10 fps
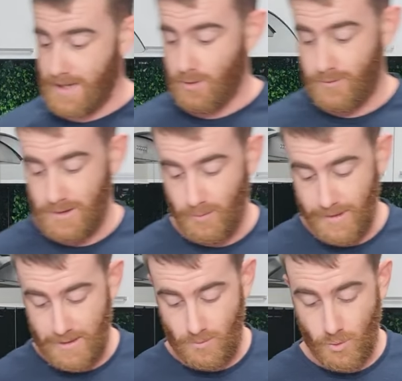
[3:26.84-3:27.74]
off a little
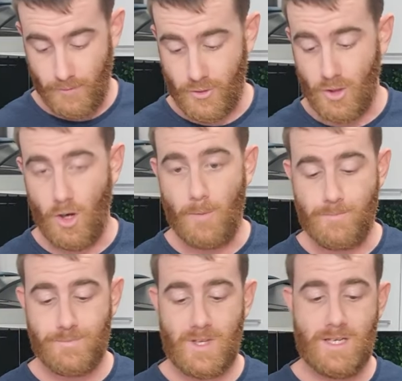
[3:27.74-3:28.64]
bit, what I've got
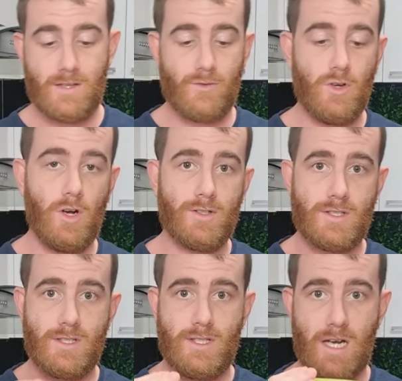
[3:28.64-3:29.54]
is I've got
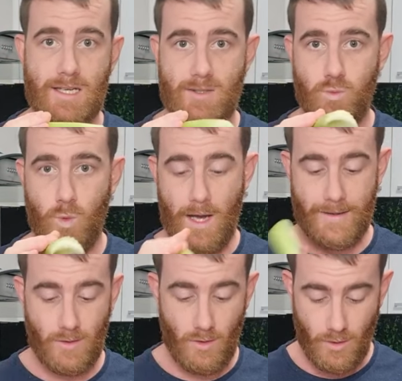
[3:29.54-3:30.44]
just
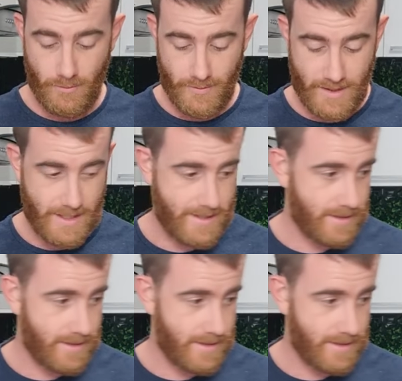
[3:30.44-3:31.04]
one of these